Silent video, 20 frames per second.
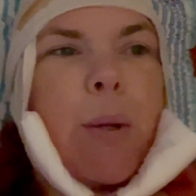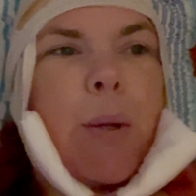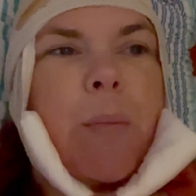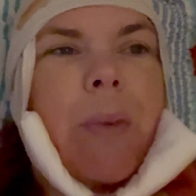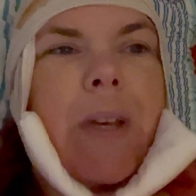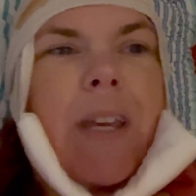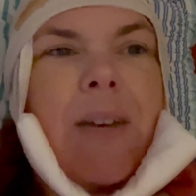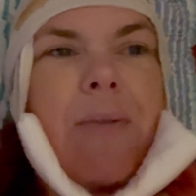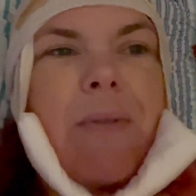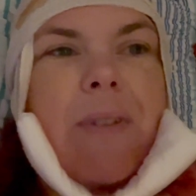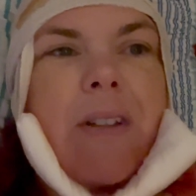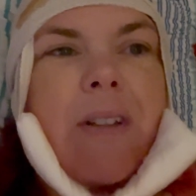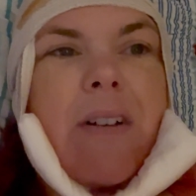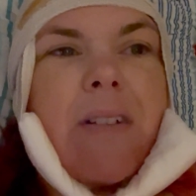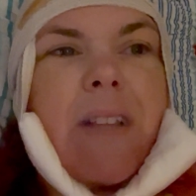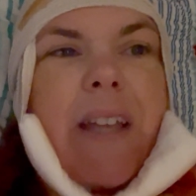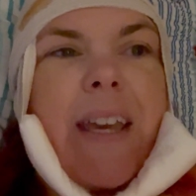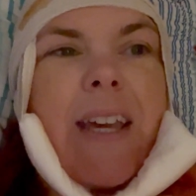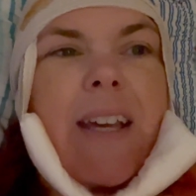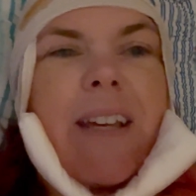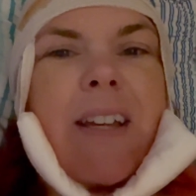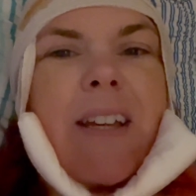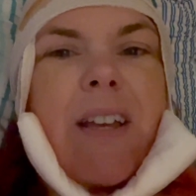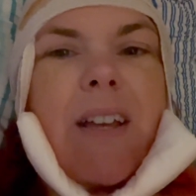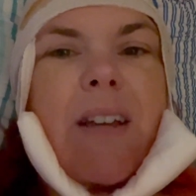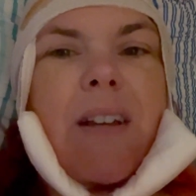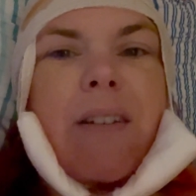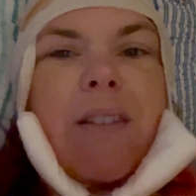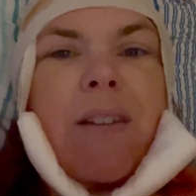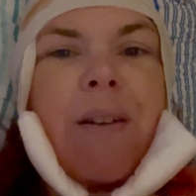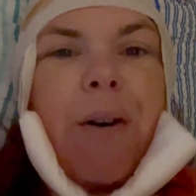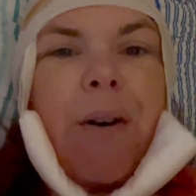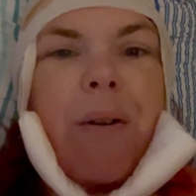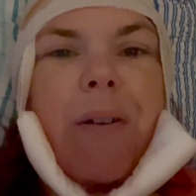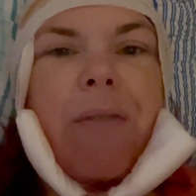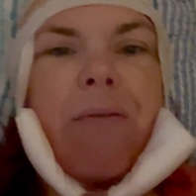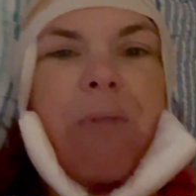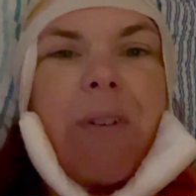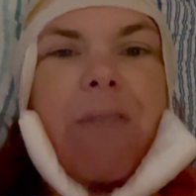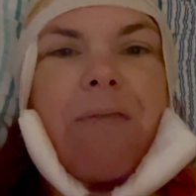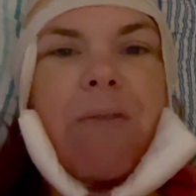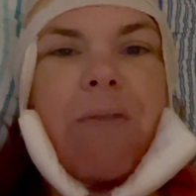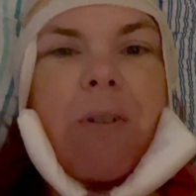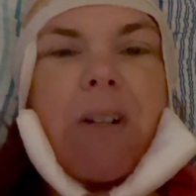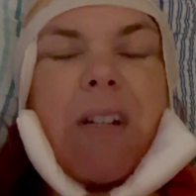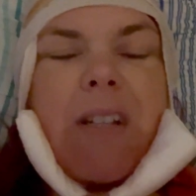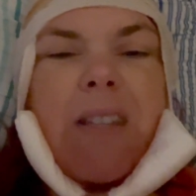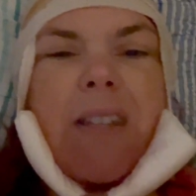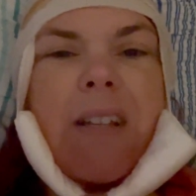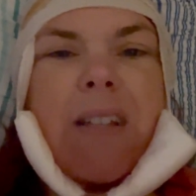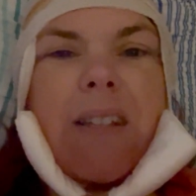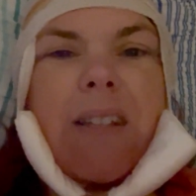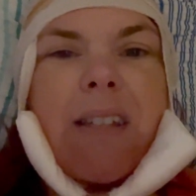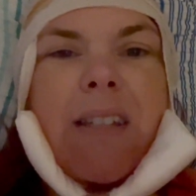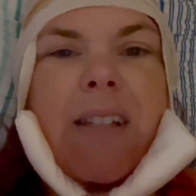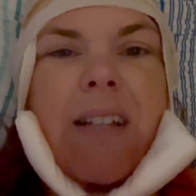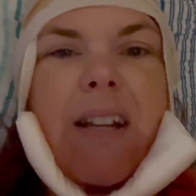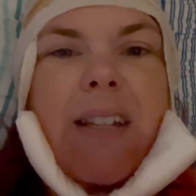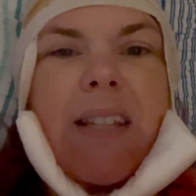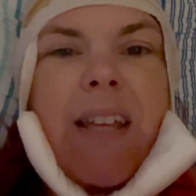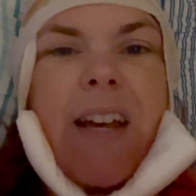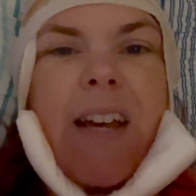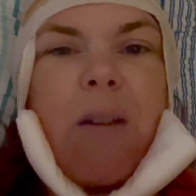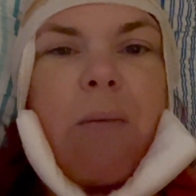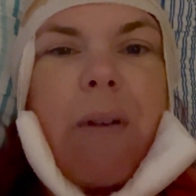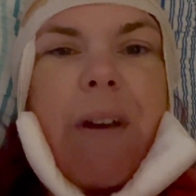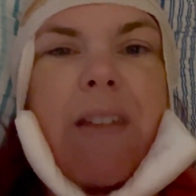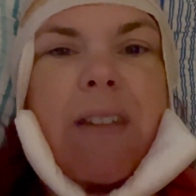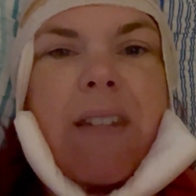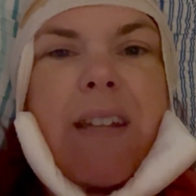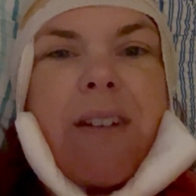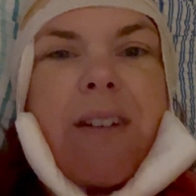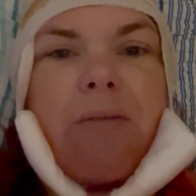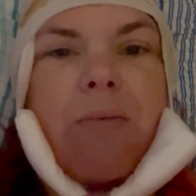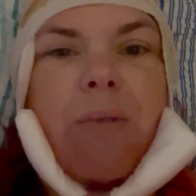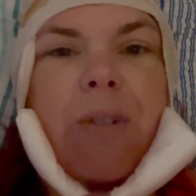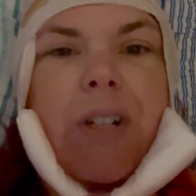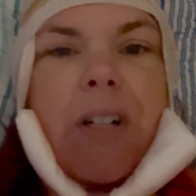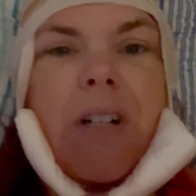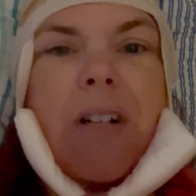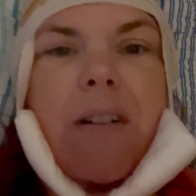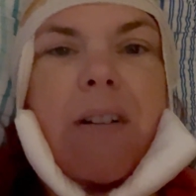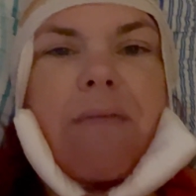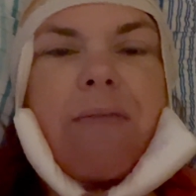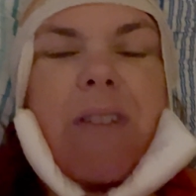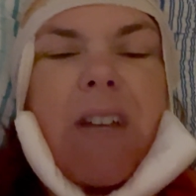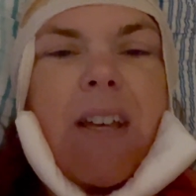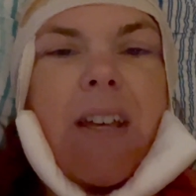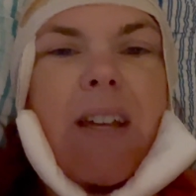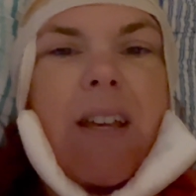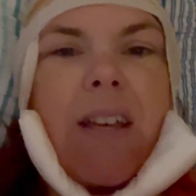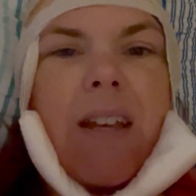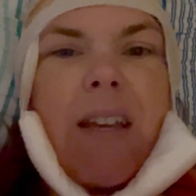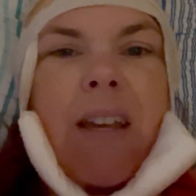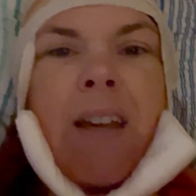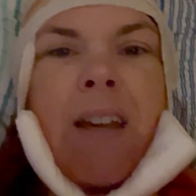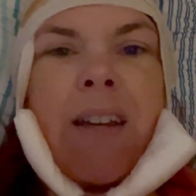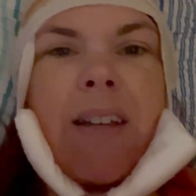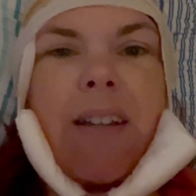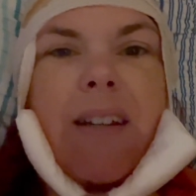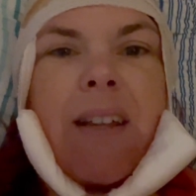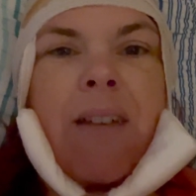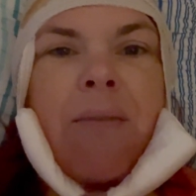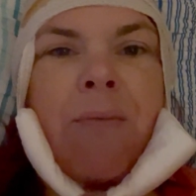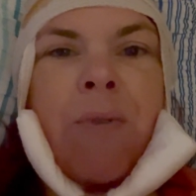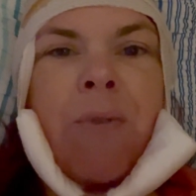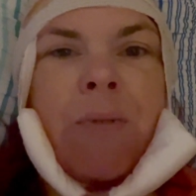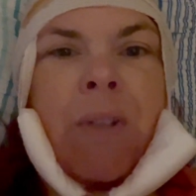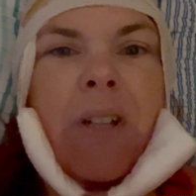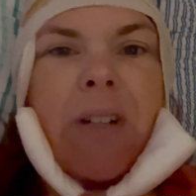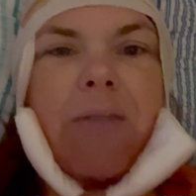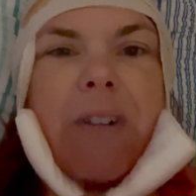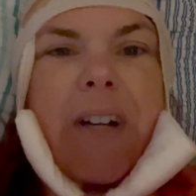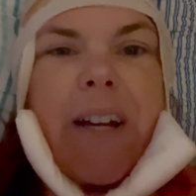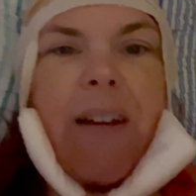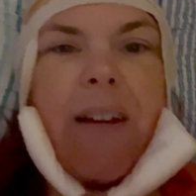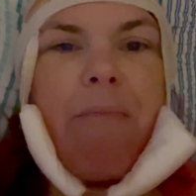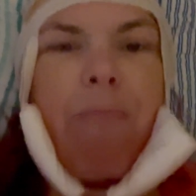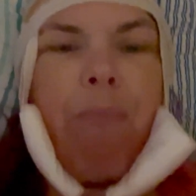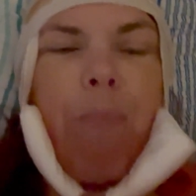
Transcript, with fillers: But he was all like, no, if we force this, it's gonna take away the natural curve and it won't look right.